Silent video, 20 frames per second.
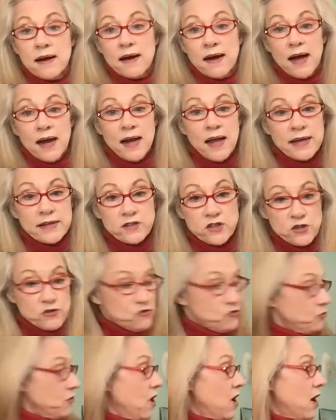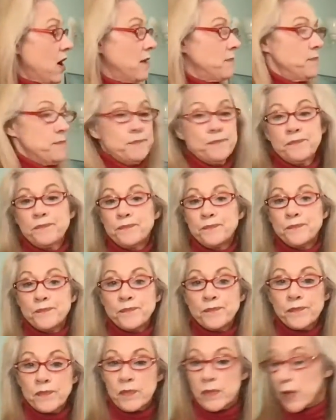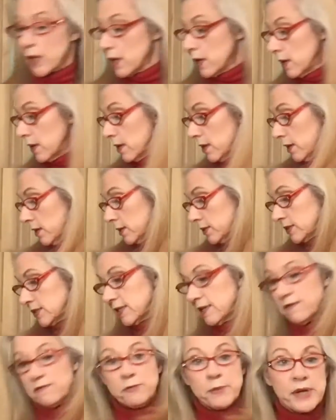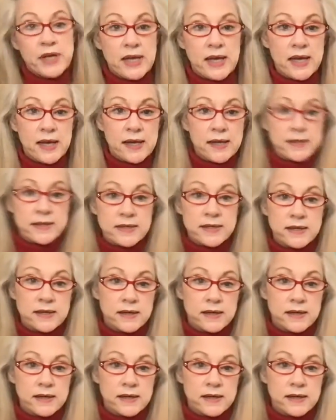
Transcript: I like to draw. Let's see if we can't.